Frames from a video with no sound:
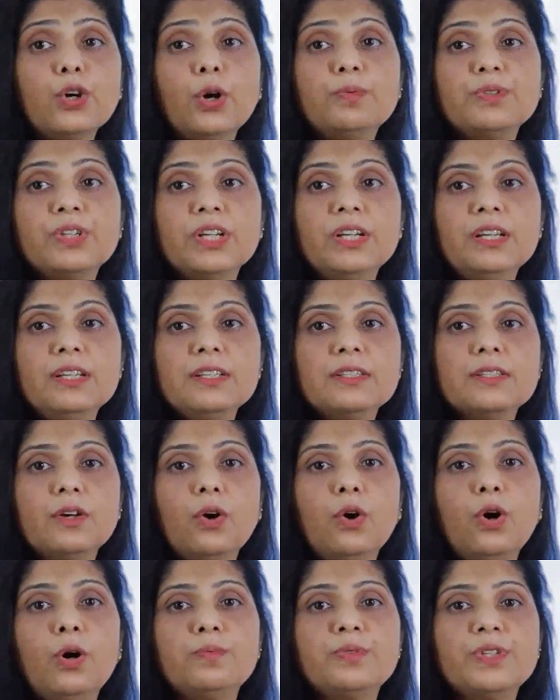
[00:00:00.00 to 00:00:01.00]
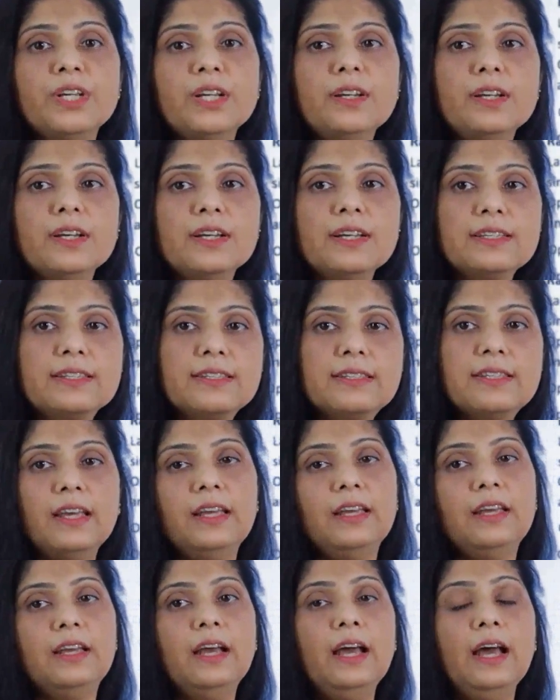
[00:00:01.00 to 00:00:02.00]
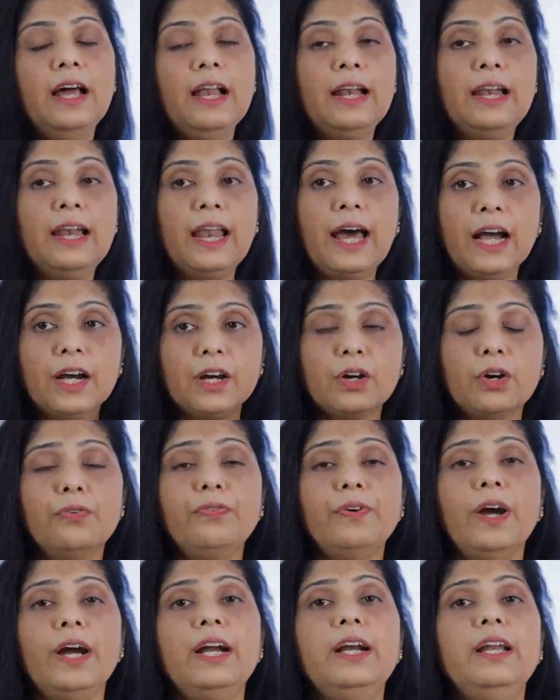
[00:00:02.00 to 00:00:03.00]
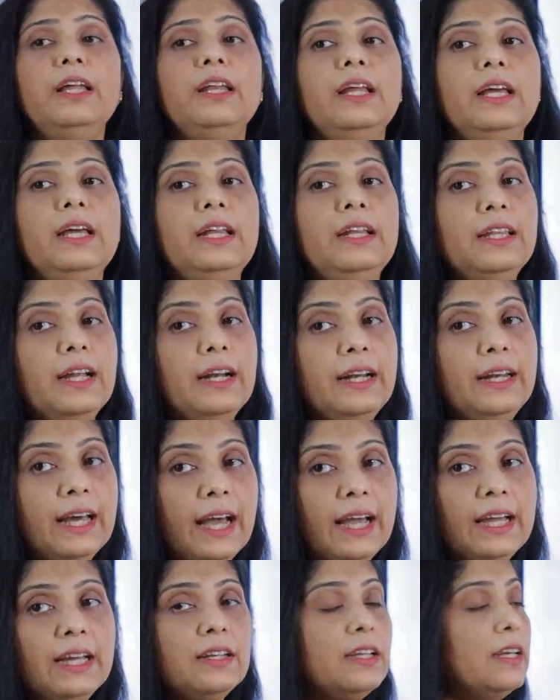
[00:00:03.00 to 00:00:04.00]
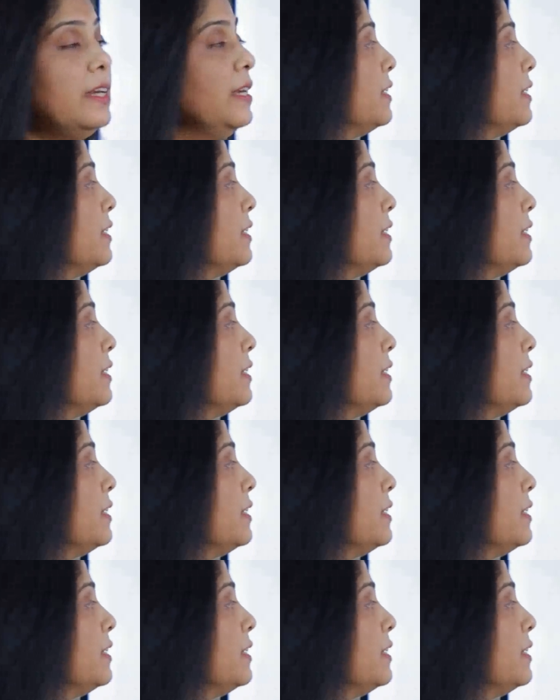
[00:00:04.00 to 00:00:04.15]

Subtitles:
option is option C. Lack of iodine in the diet